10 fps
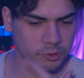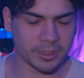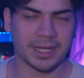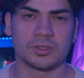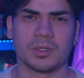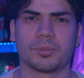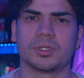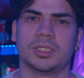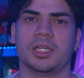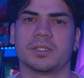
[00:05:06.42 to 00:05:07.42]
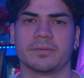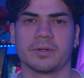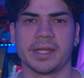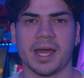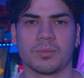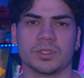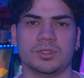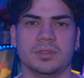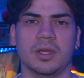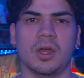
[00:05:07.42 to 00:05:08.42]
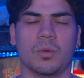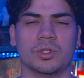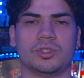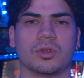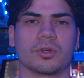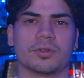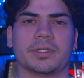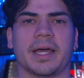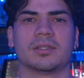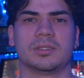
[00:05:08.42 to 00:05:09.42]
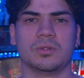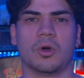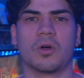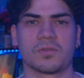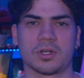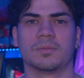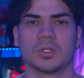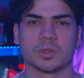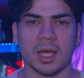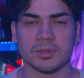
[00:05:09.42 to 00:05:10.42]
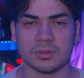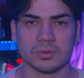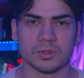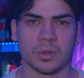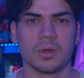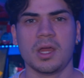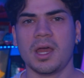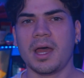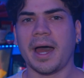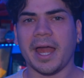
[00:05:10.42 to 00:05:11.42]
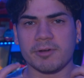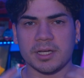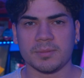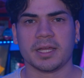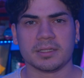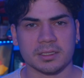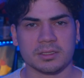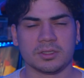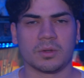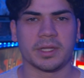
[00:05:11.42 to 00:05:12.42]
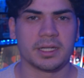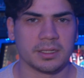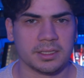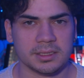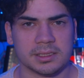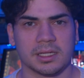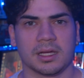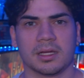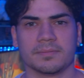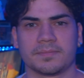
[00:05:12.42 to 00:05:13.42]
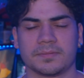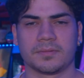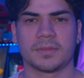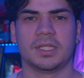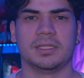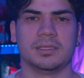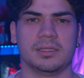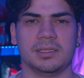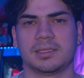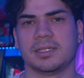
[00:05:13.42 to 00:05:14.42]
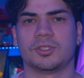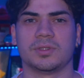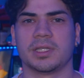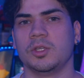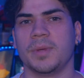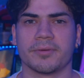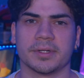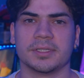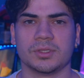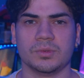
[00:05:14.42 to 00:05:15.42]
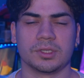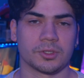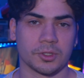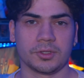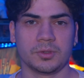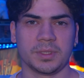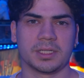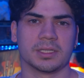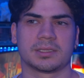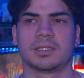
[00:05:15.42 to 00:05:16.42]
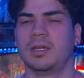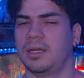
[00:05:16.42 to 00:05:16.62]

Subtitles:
gratitude and appreciation for your day once you learn how to overcome those obstacles. So I recommend don't letting these issues that you may run into deter you, because